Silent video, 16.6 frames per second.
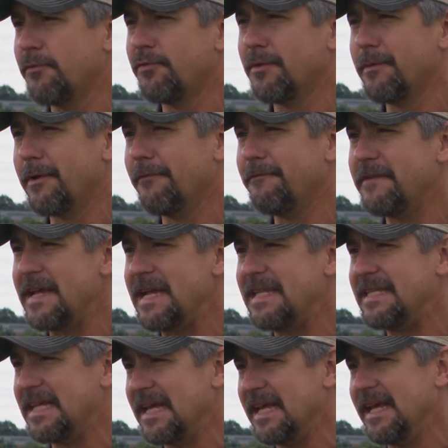from a
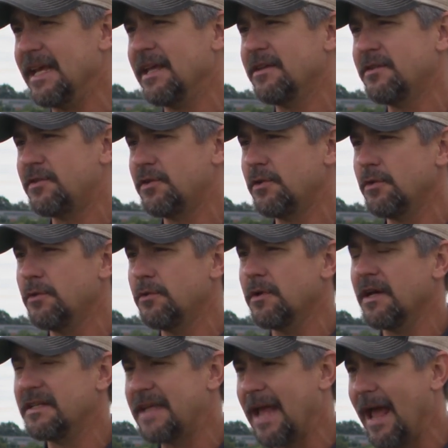V10 to
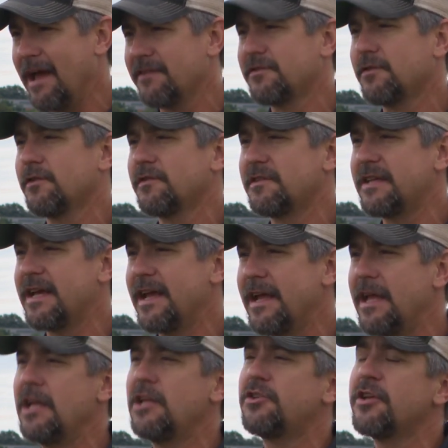a tassel
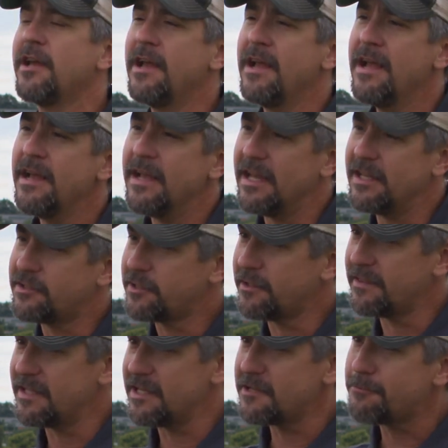stage. And so
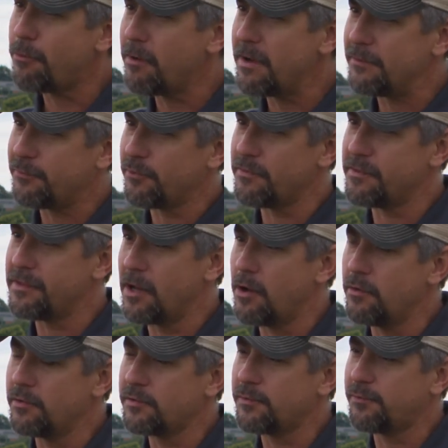at this point, for
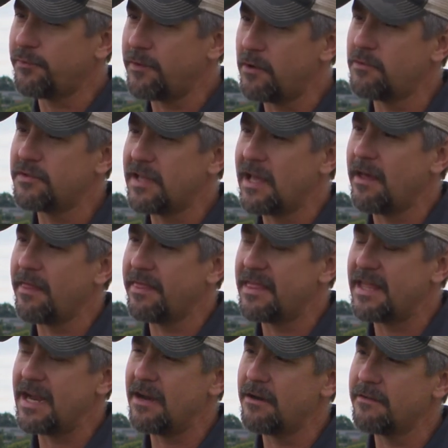those folks out
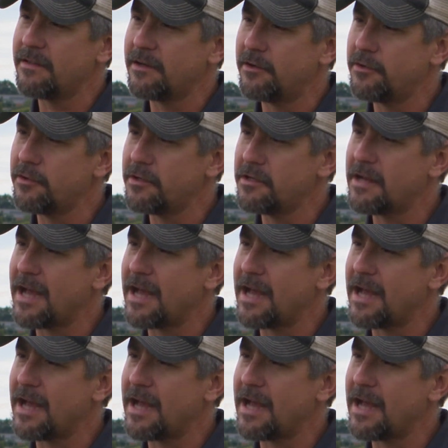there that are doing